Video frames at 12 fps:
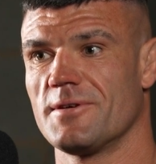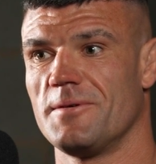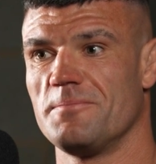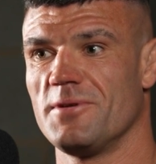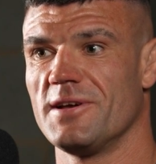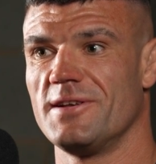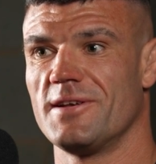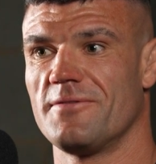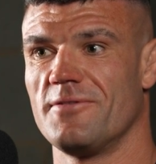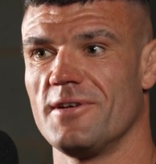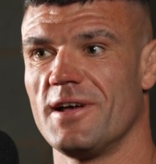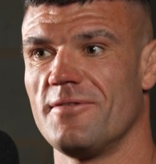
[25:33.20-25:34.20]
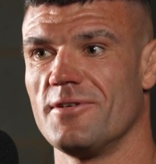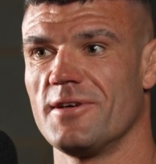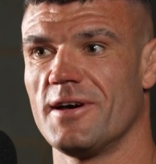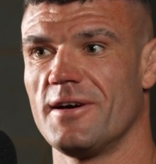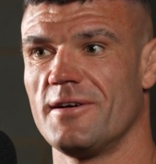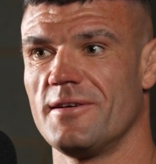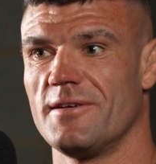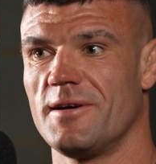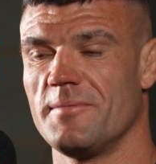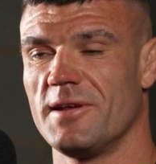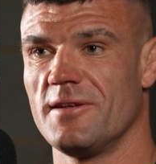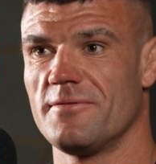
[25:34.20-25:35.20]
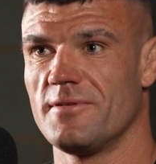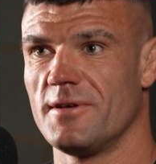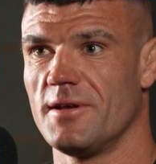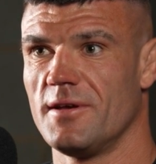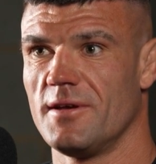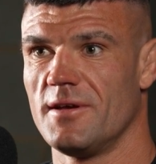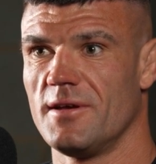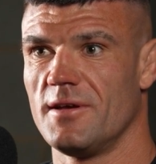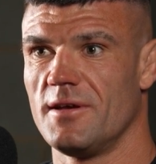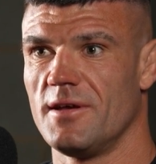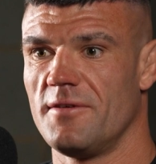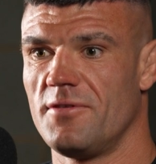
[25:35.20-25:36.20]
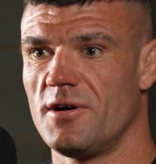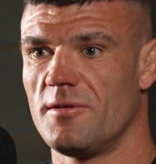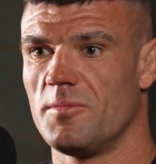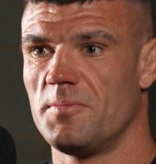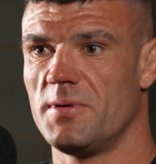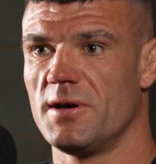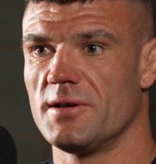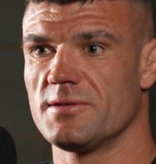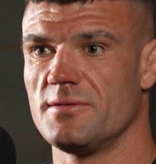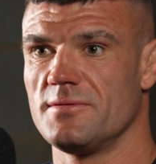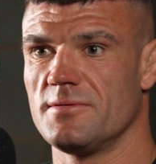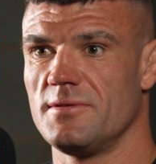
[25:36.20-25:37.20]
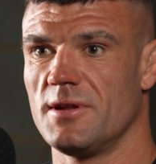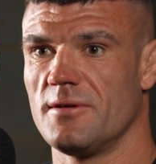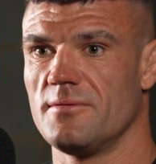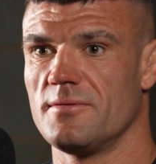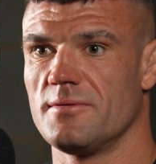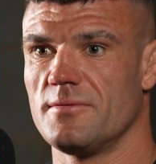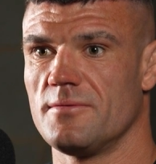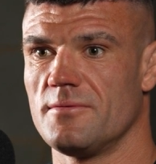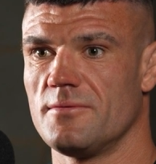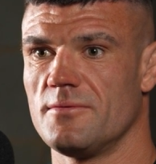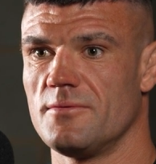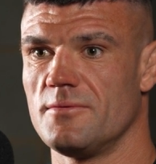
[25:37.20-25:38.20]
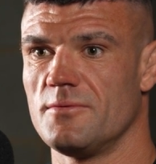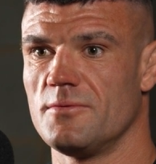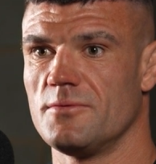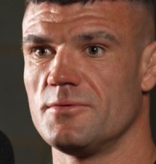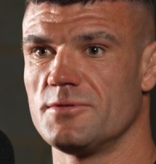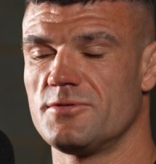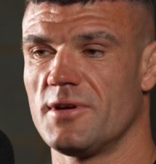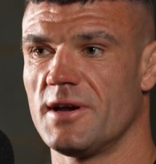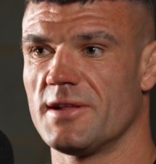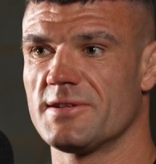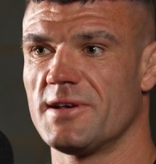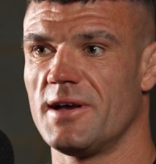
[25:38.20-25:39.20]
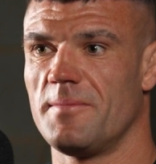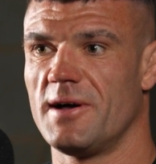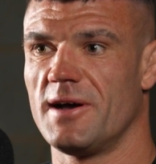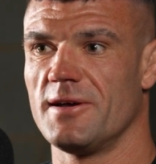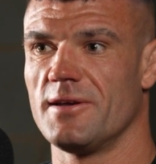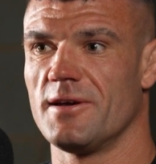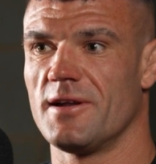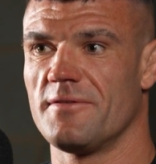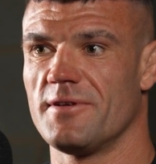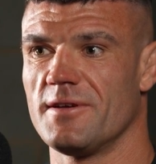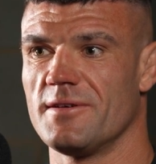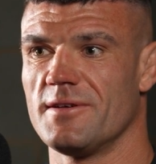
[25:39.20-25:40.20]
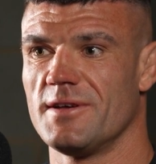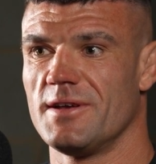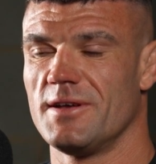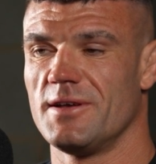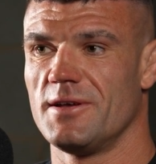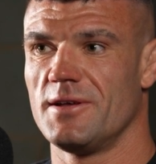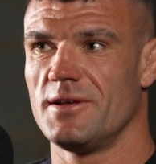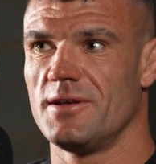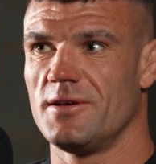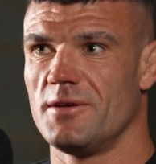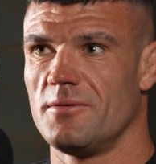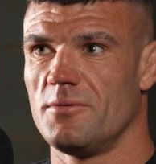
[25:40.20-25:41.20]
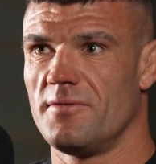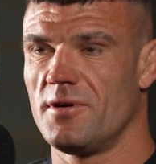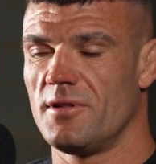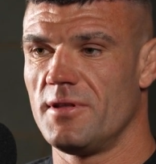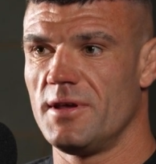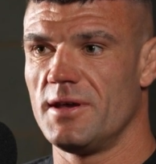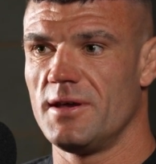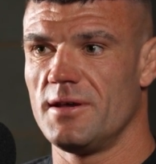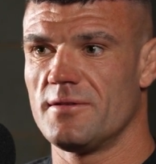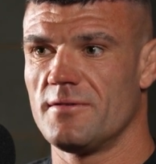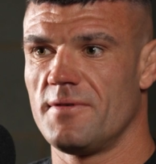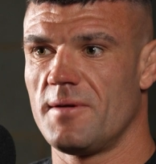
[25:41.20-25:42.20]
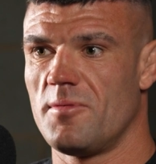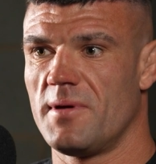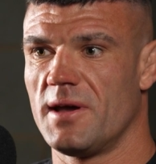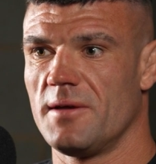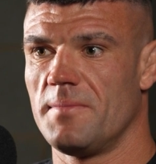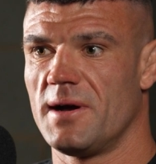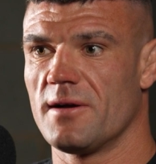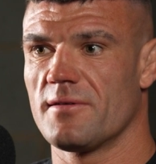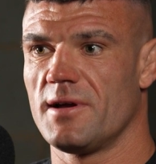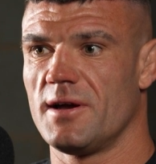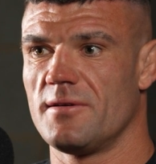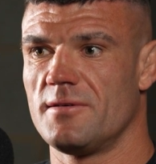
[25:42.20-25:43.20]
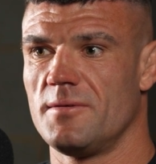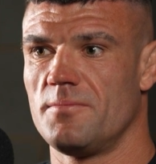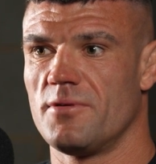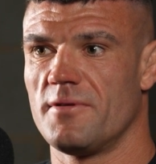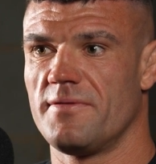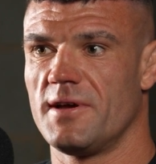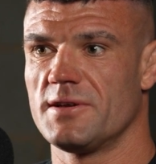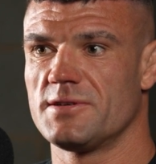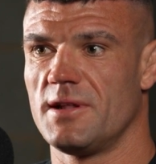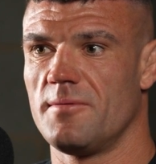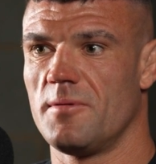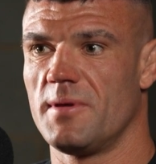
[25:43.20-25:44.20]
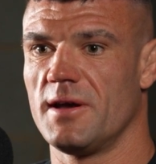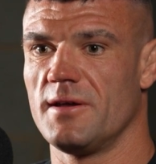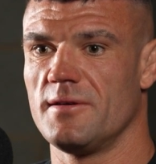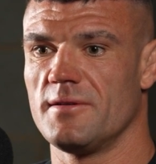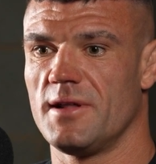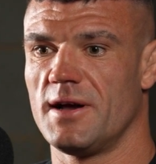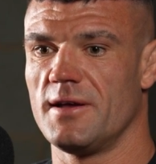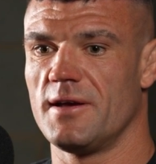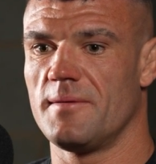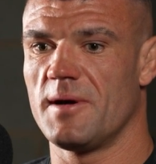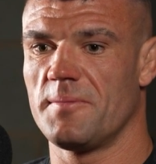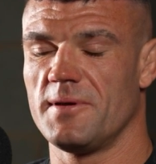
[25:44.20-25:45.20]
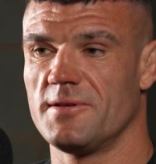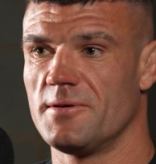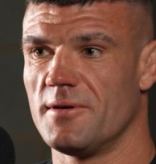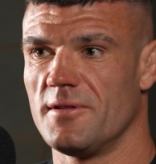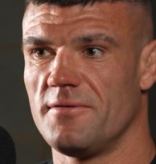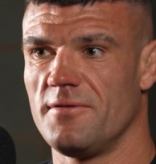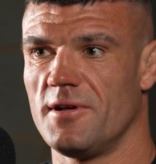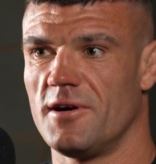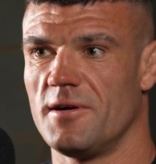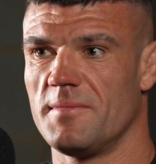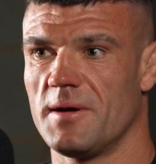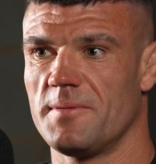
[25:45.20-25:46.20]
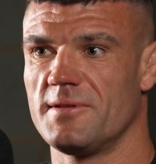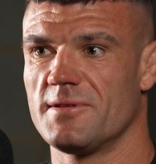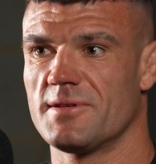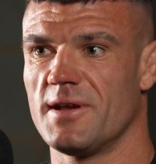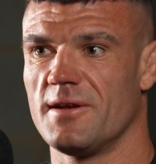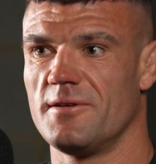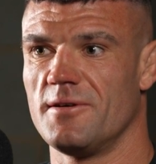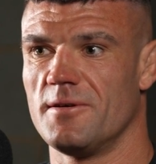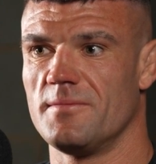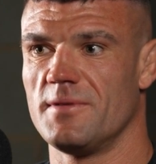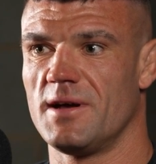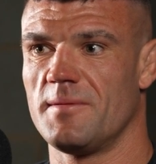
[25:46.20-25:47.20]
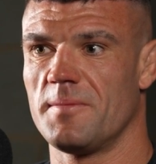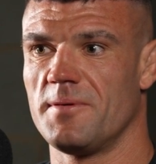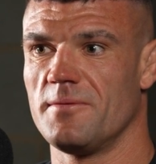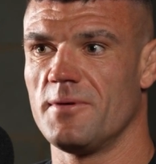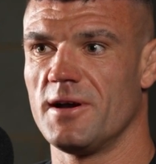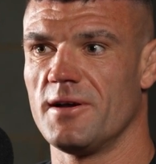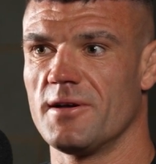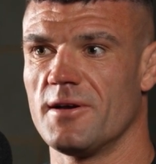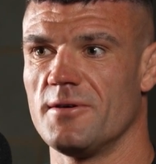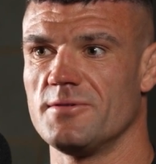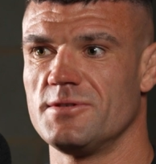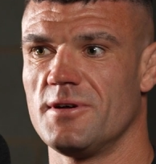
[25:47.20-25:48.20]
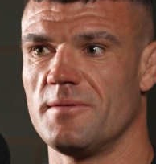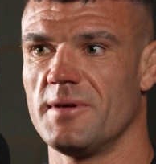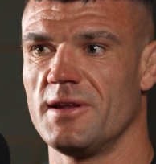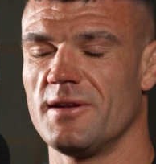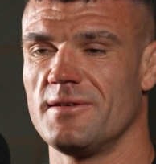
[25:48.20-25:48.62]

Complete different level, yeah. I mean, if a normal person, you know, was trying to set about you, and I think with all the years of MMA background, professional MMA, like, I'm happy to go on the floor, I'm happy to stand up, I'm happy where it goes, you know what I mean?